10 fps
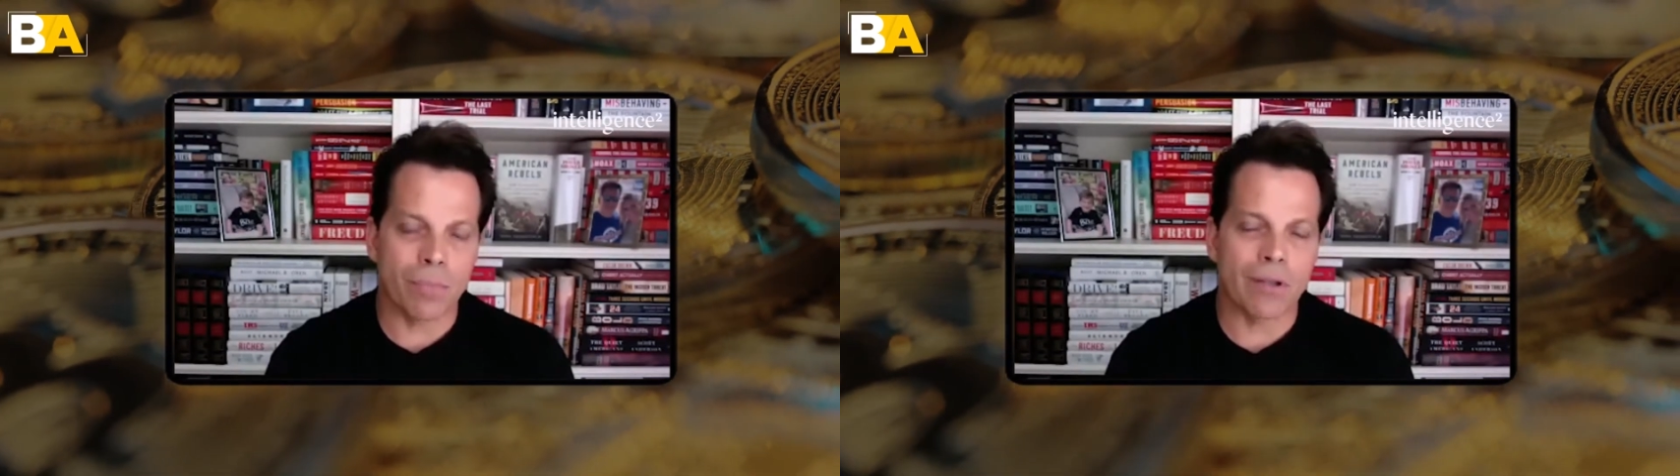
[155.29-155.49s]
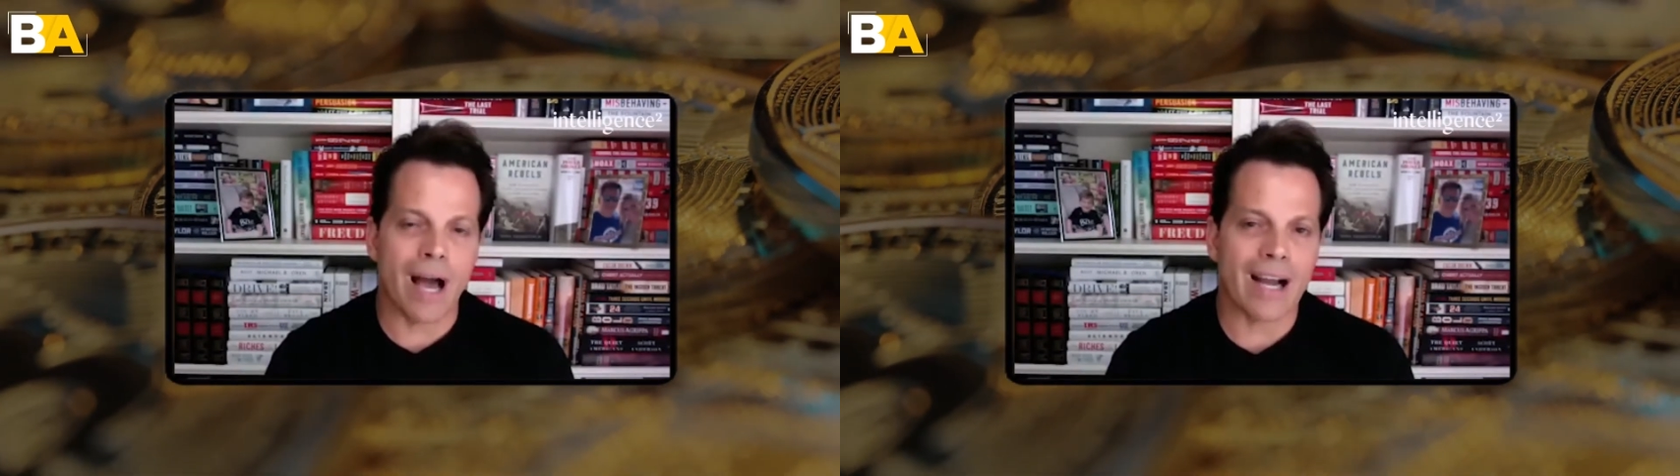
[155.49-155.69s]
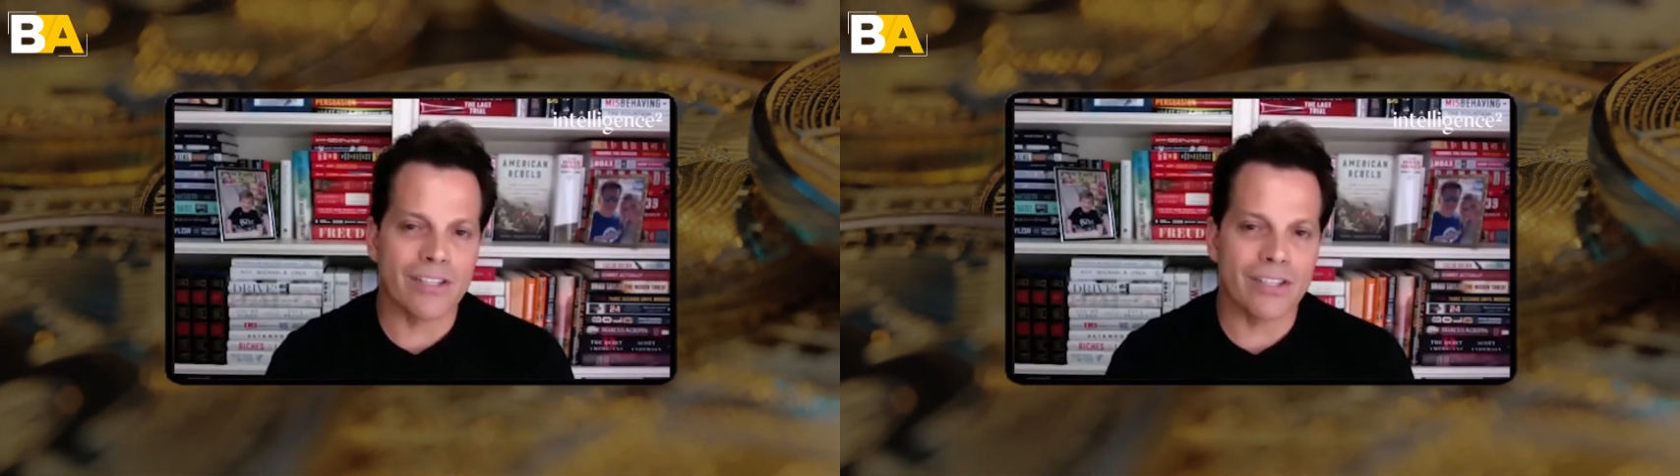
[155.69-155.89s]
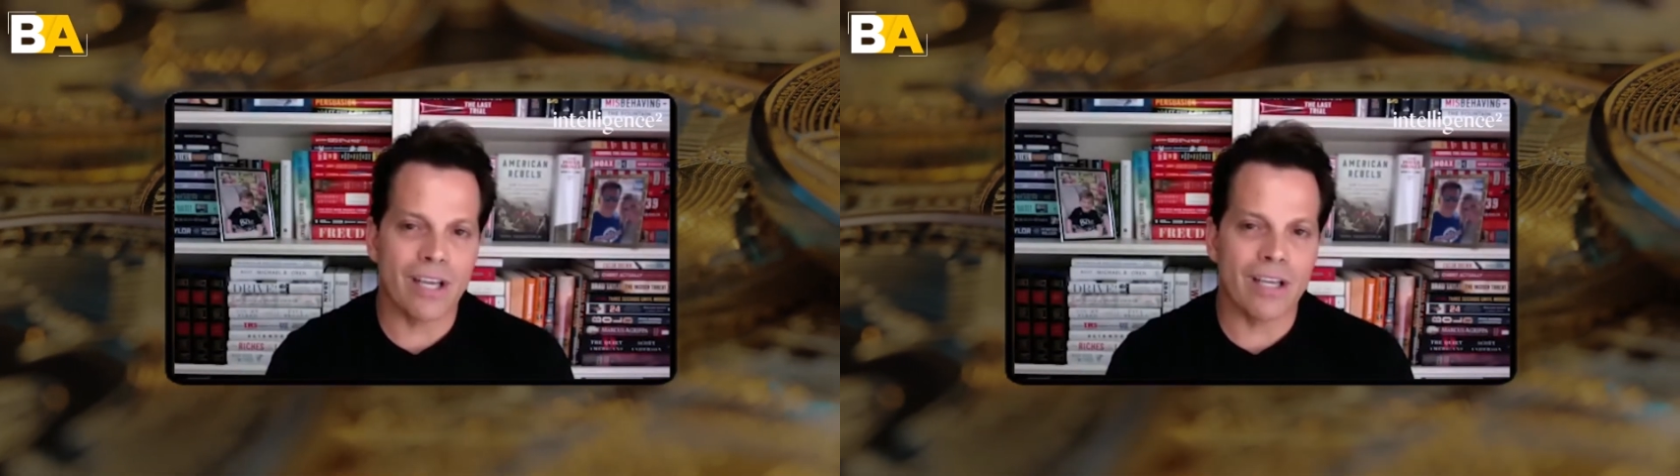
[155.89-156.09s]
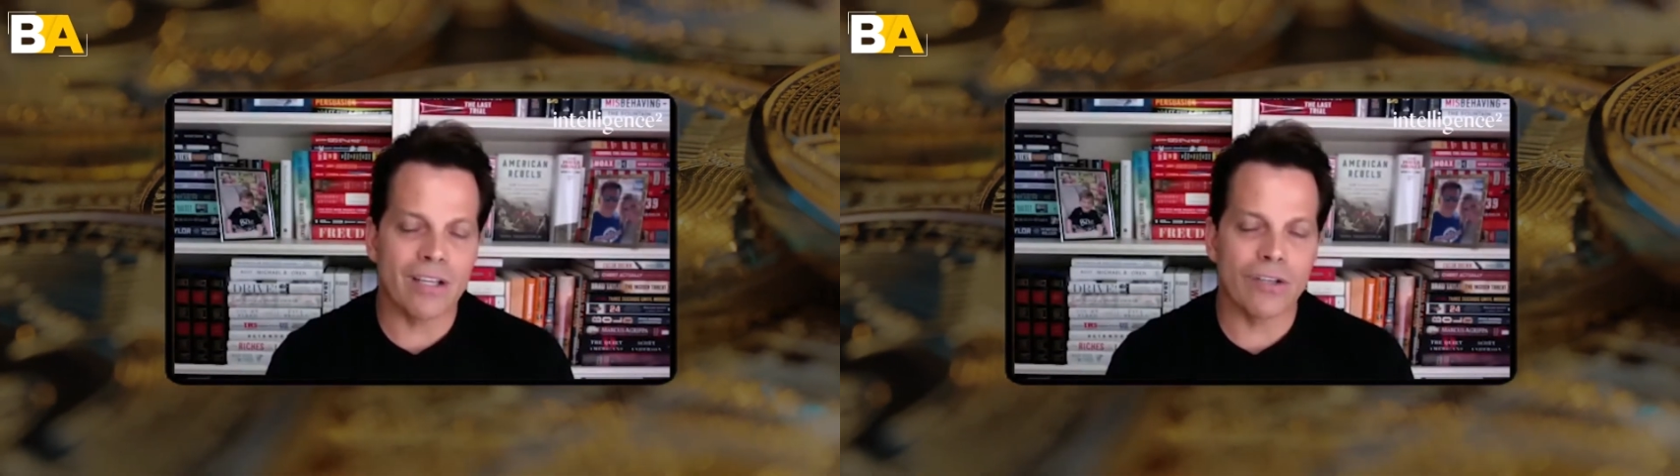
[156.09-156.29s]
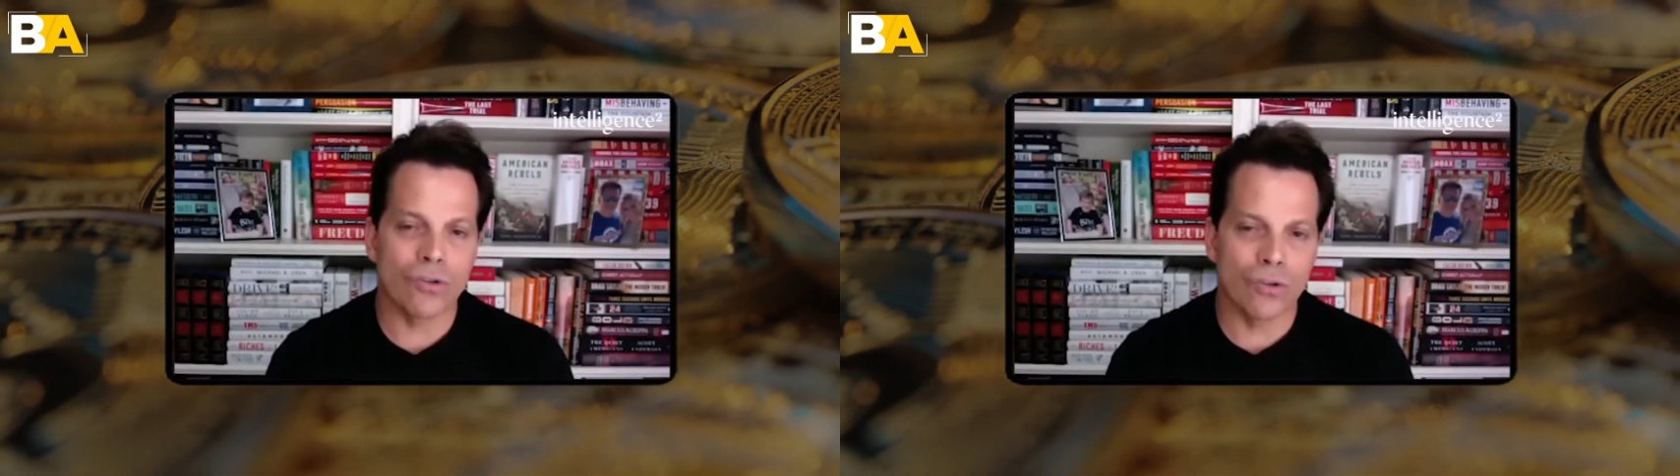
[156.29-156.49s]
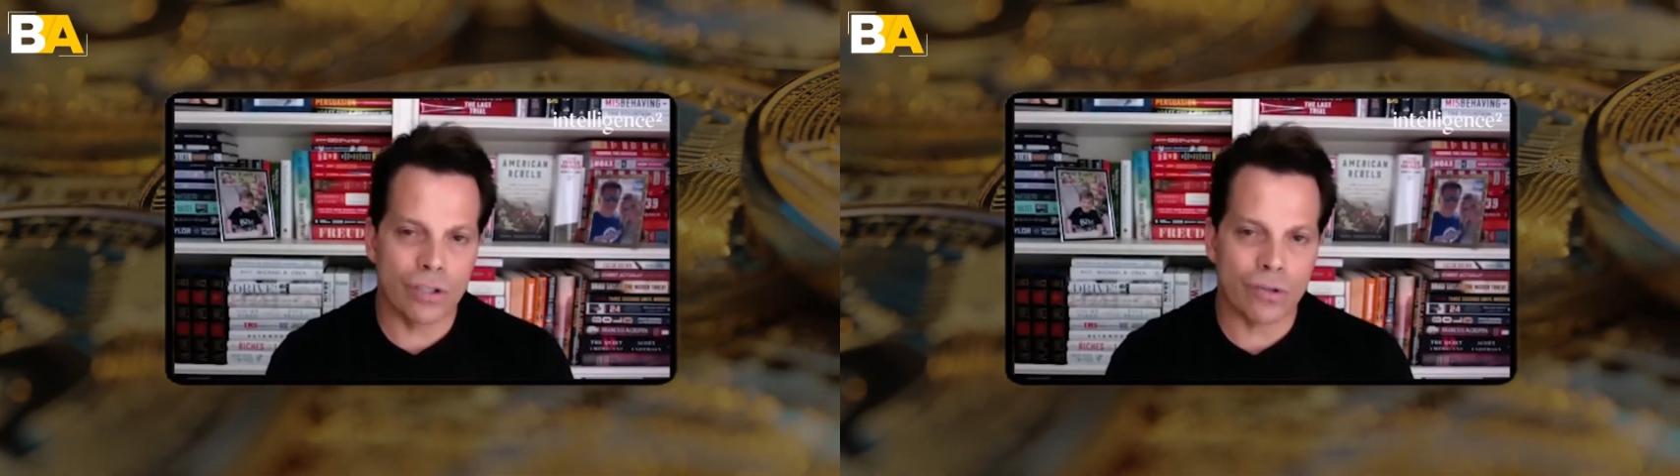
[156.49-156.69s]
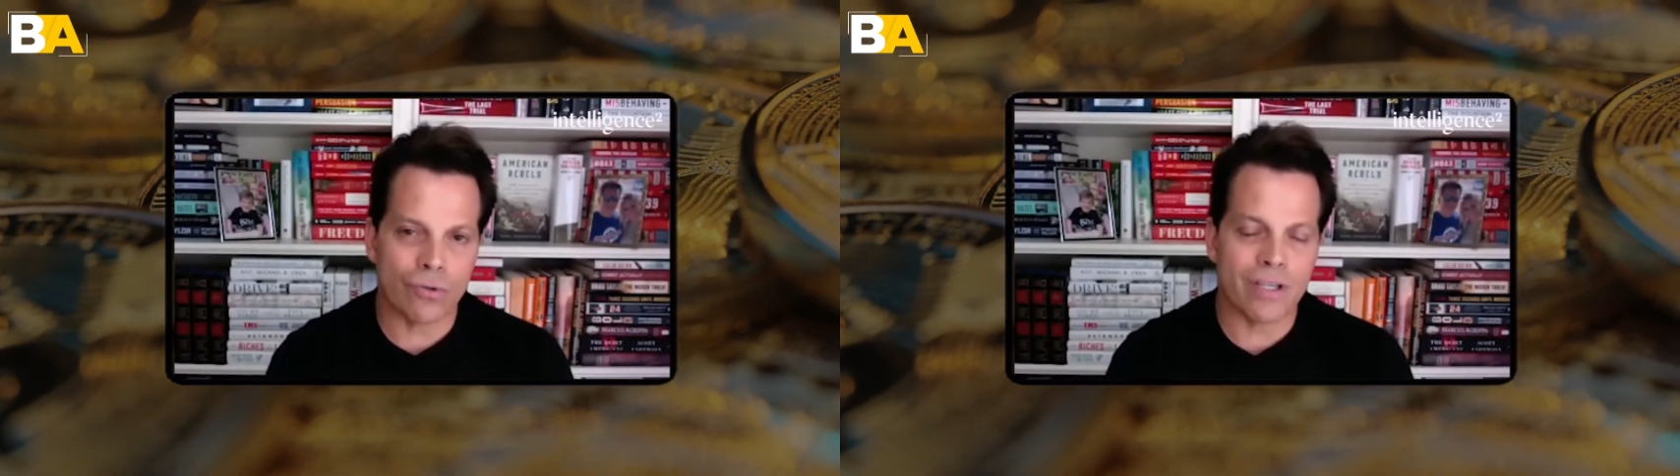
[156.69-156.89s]
blockchain
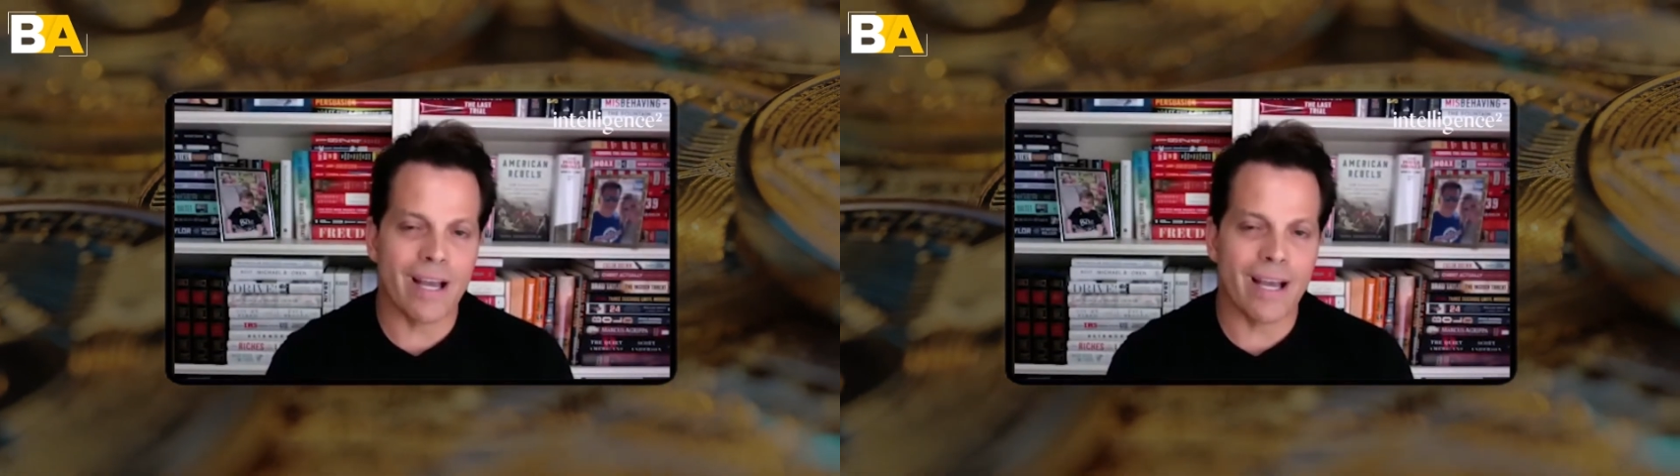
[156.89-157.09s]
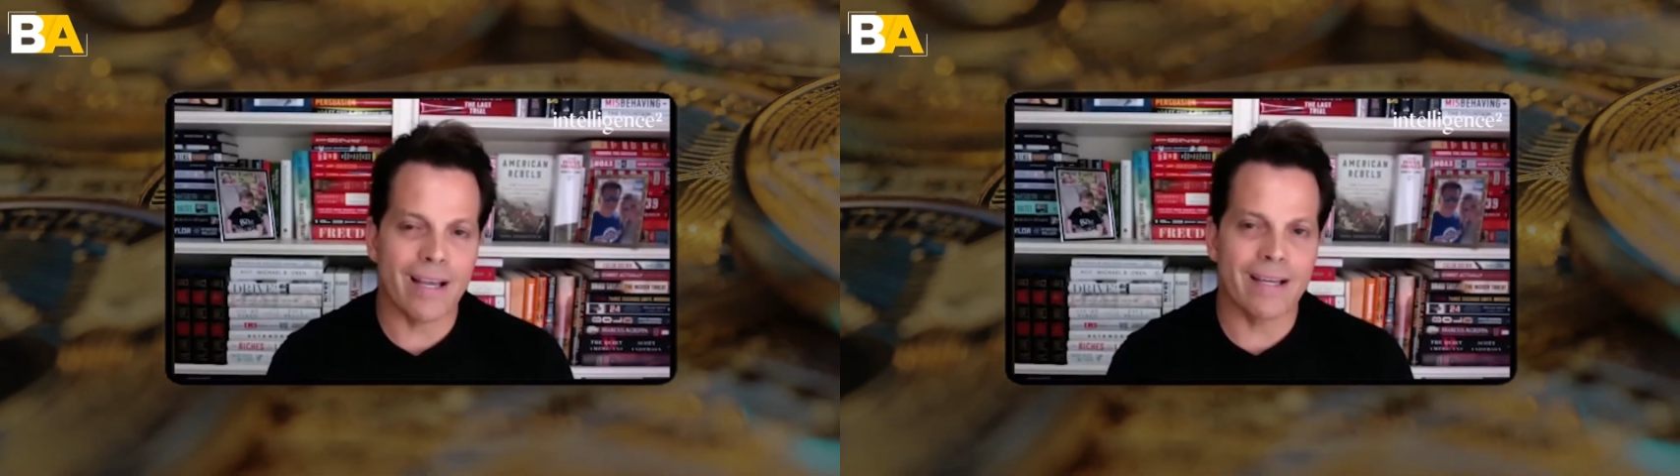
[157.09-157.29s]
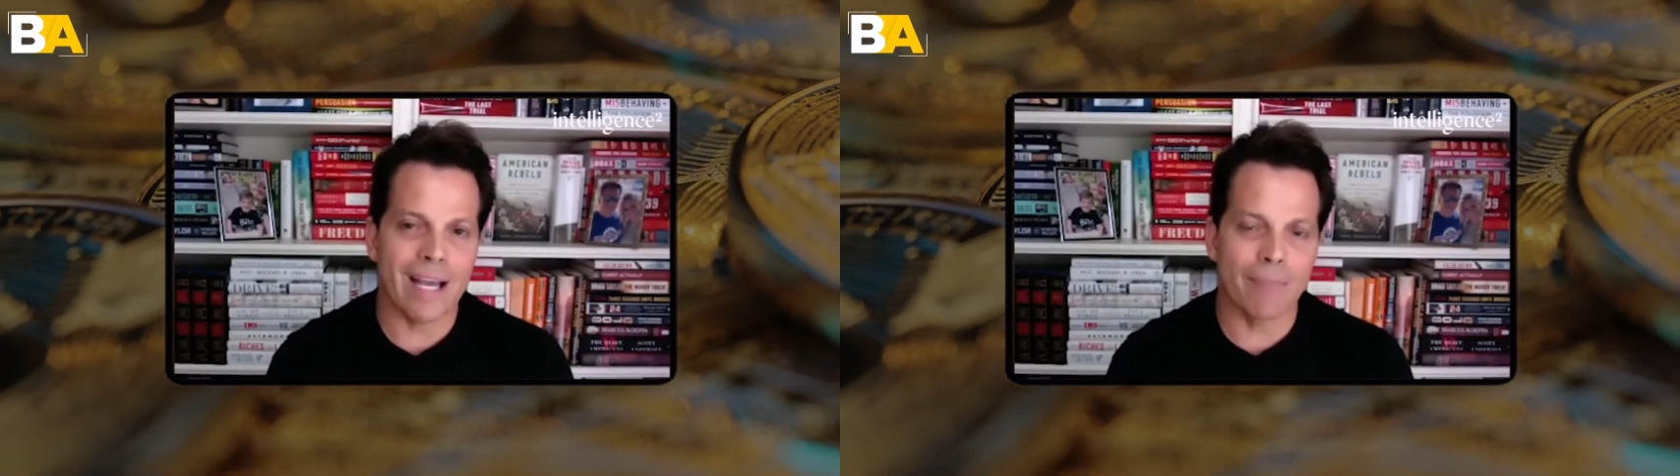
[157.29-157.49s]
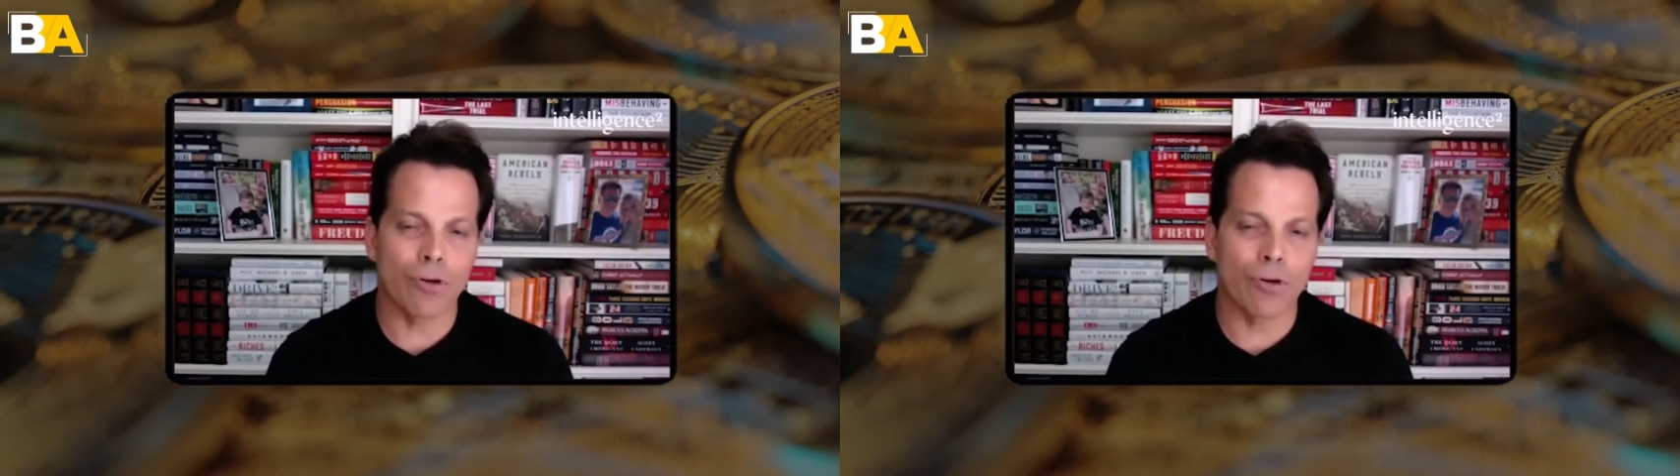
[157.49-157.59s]
could create a